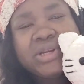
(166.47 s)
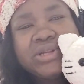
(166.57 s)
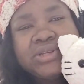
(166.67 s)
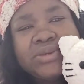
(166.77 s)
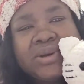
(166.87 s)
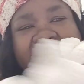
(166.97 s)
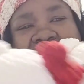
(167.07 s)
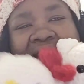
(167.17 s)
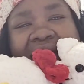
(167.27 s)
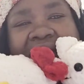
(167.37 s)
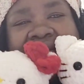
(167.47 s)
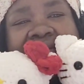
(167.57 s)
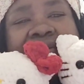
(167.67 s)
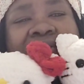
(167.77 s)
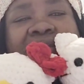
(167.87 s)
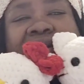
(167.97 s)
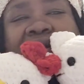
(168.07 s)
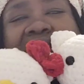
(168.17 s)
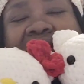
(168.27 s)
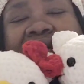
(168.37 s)
So I have 3.
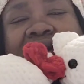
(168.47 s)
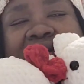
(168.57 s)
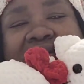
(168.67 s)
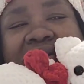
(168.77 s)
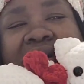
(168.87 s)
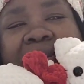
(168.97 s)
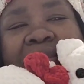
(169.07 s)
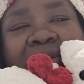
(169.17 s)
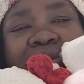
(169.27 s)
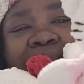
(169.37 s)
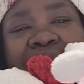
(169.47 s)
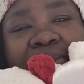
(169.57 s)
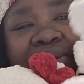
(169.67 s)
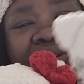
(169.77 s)
So I'm going to be doing